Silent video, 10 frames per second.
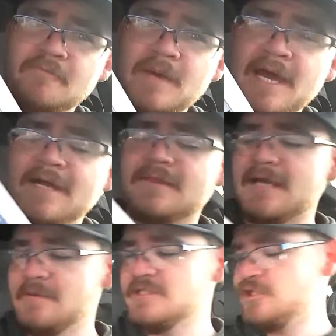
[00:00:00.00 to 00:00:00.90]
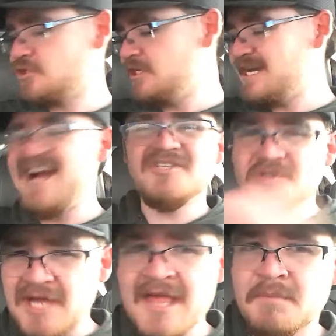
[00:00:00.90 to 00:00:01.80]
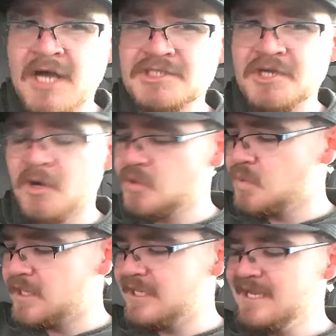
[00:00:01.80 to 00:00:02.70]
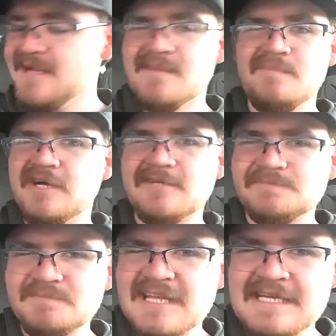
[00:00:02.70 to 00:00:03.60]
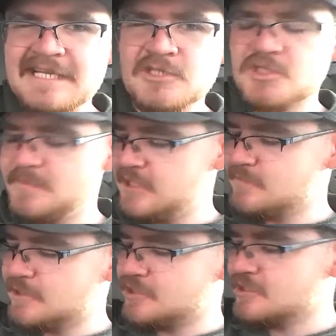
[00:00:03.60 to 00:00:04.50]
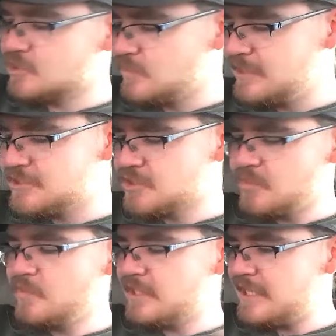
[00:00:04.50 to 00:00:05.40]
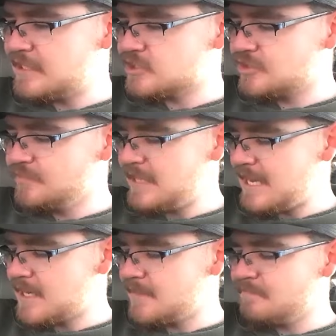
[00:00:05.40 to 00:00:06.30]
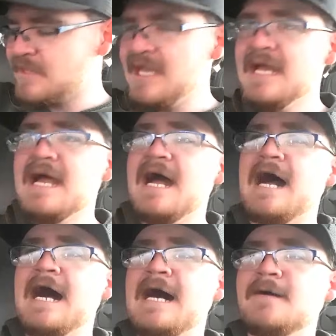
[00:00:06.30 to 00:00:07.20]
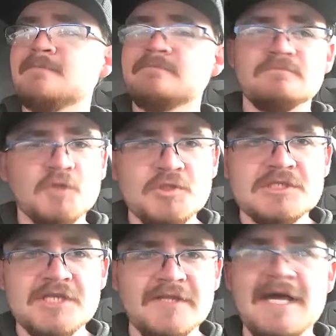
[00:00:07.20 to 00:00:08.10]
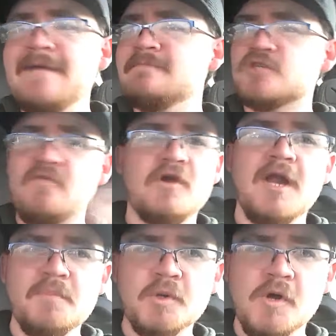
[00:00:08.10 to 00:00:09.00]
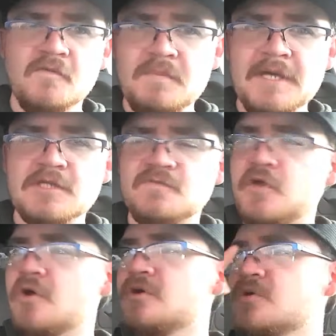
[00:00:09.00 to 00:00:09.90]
pack that I was interested in. I also saw that Mossy Oak one, but it didn't interest me as much as this one did, so we went ahead and scooped that up. Losing sunlight, so I figured I'd pull over and make this video real